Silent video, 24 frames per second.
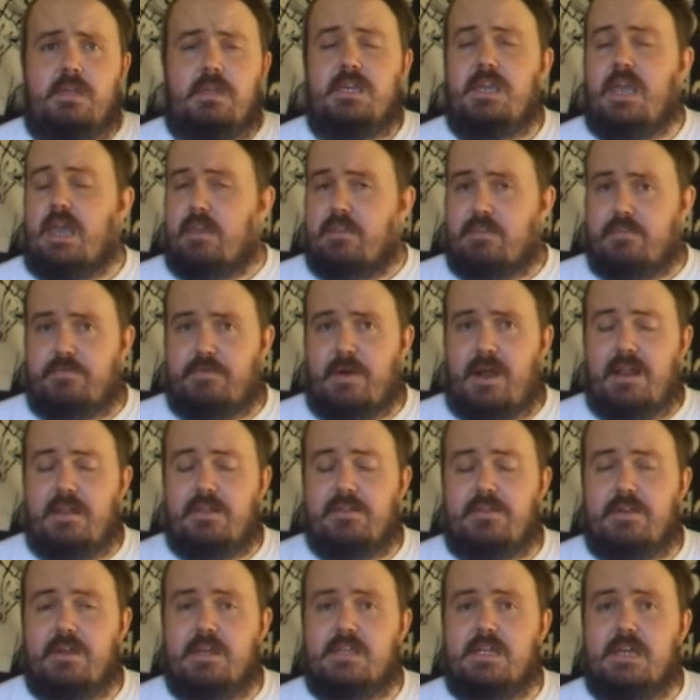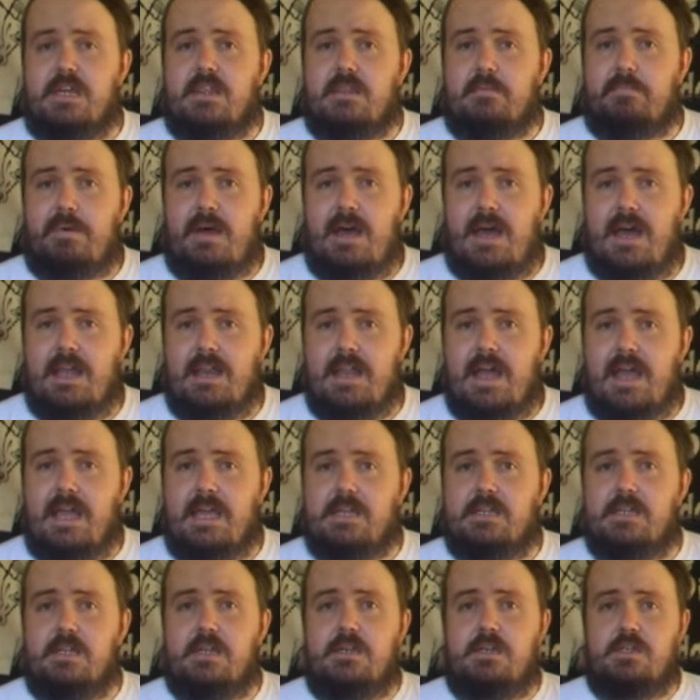Yes, Friday the 13th, part
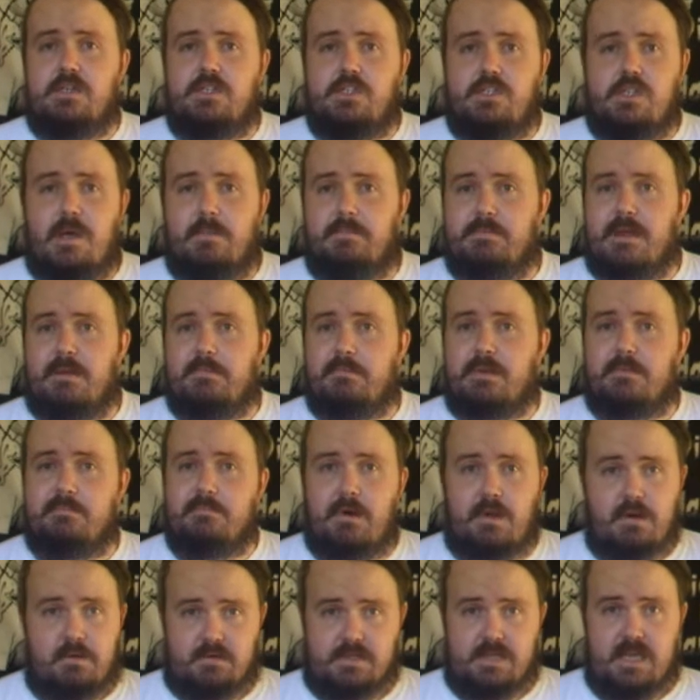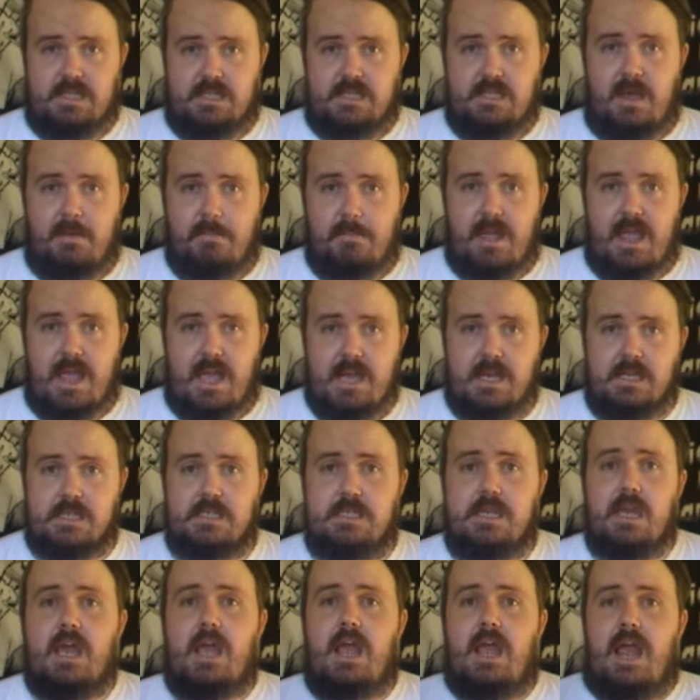8. Stop dumping bottles outside my
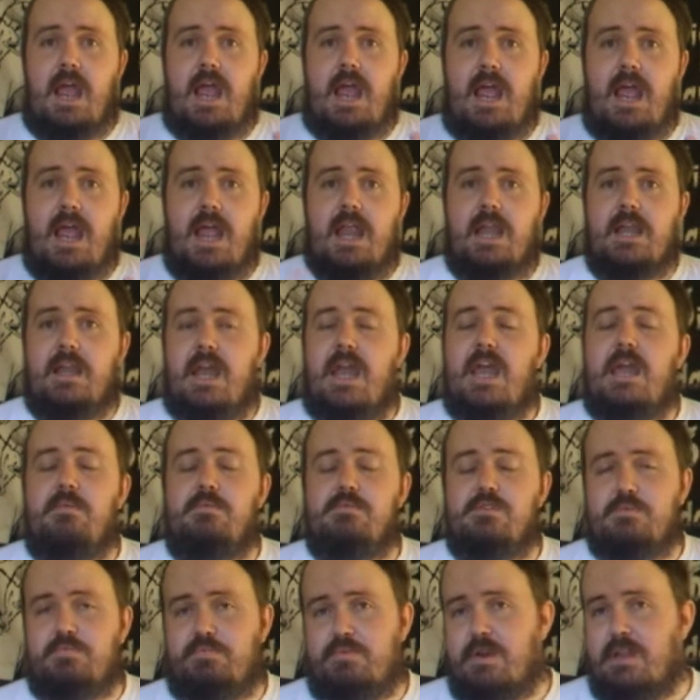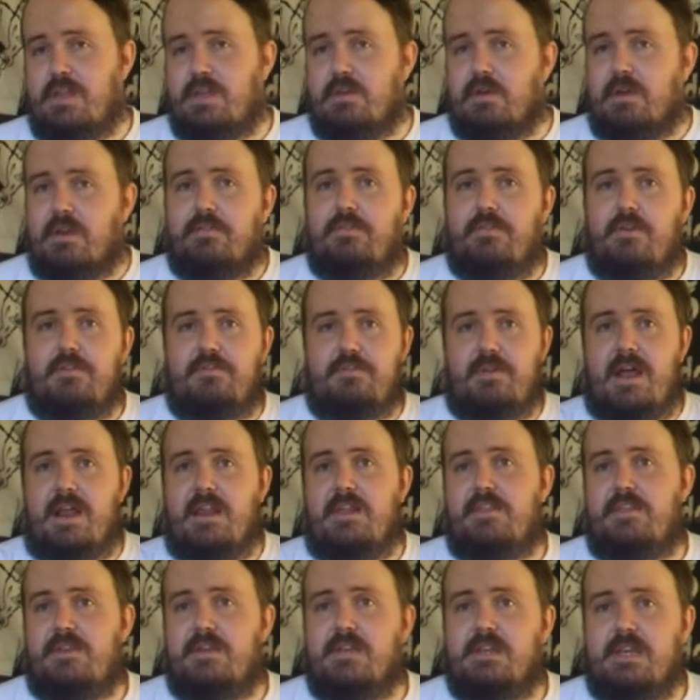house, and it was pretty good. For a
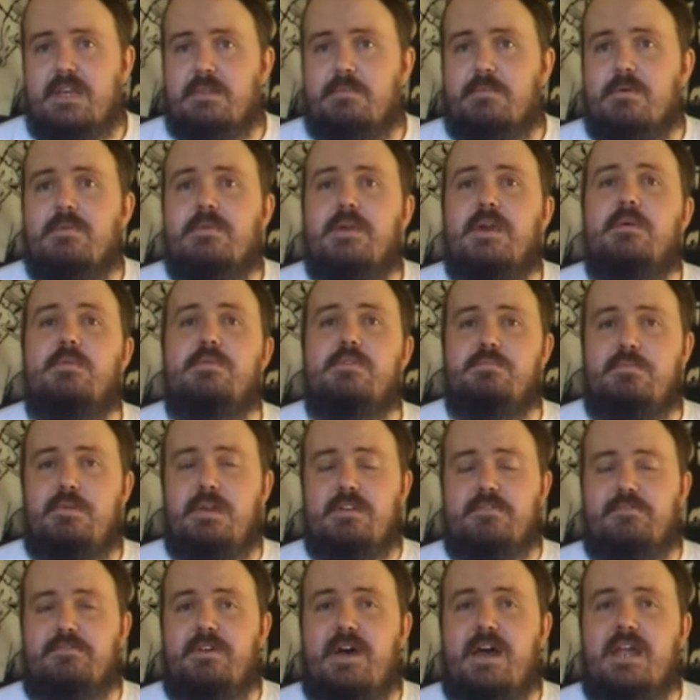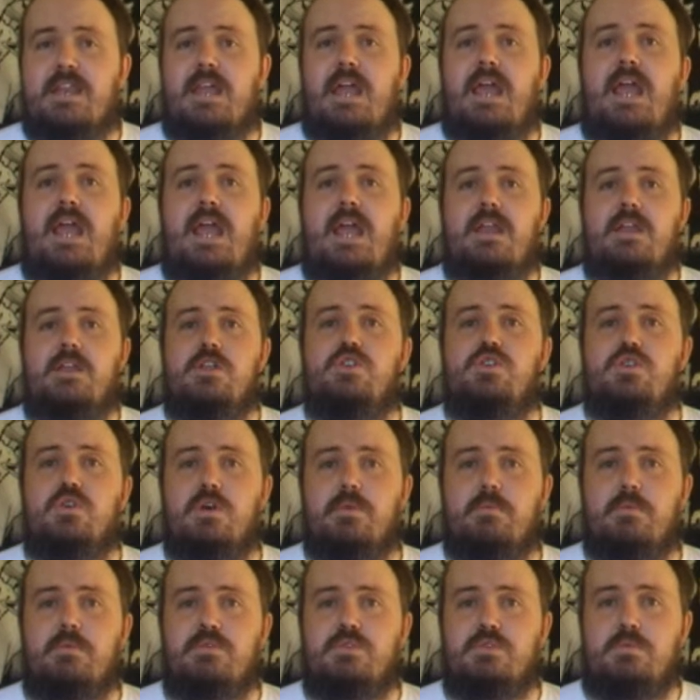Friday the 13th movie, it was pretty fun and
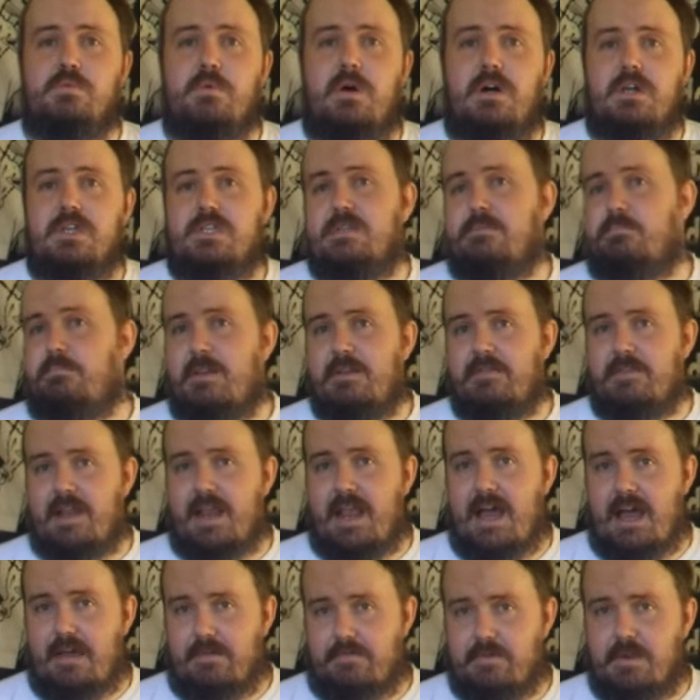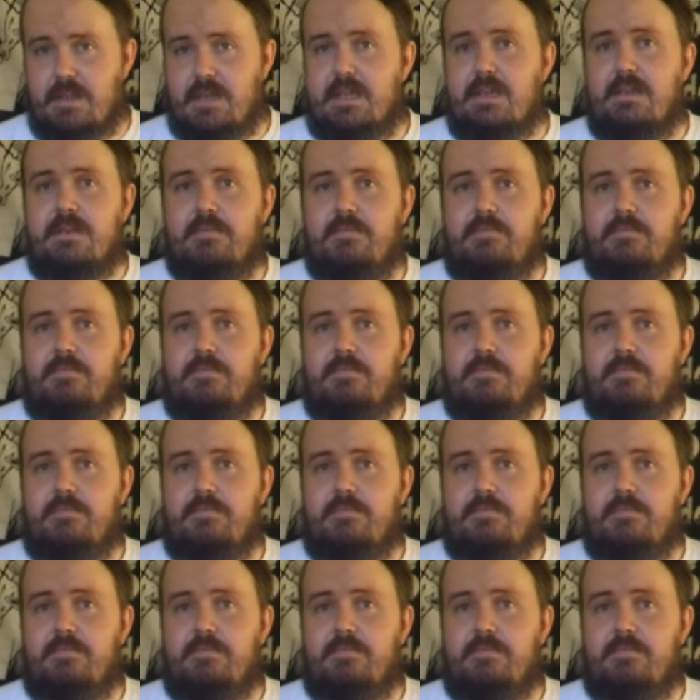enjoyable to watch. A bit of a laugh, really.